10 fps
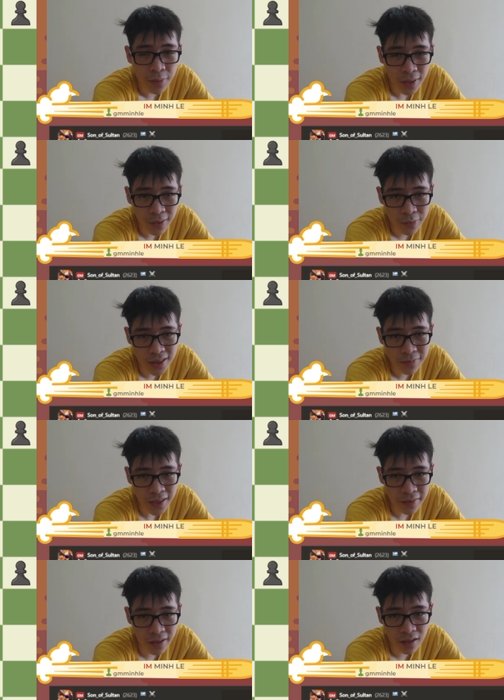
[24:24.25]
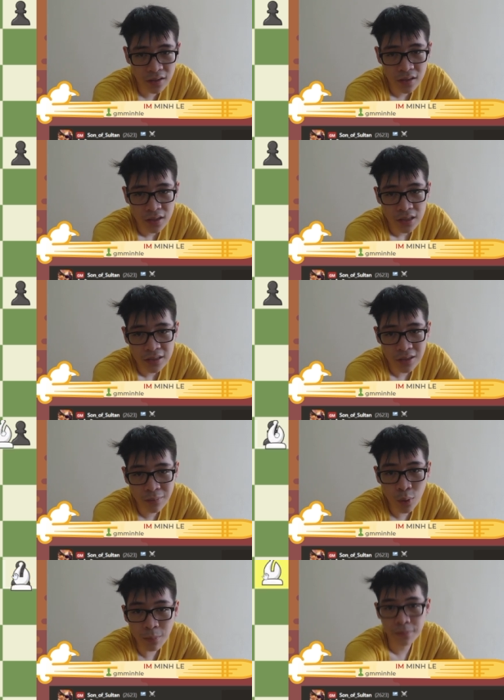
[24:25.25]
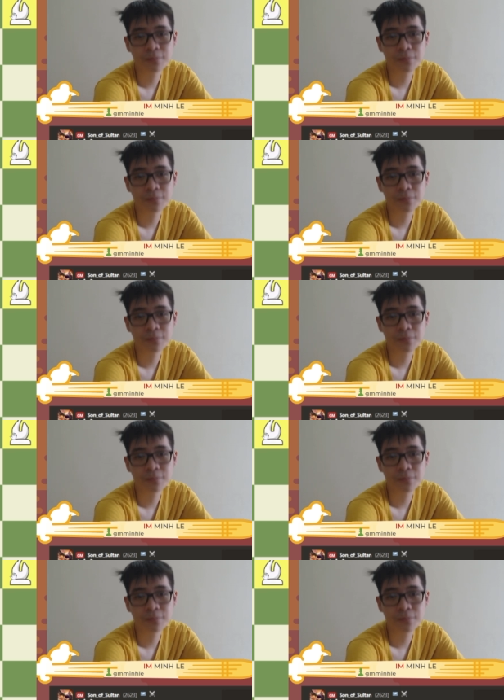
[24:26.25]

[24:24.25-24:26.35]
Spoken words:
when Queen C5 here, so boom.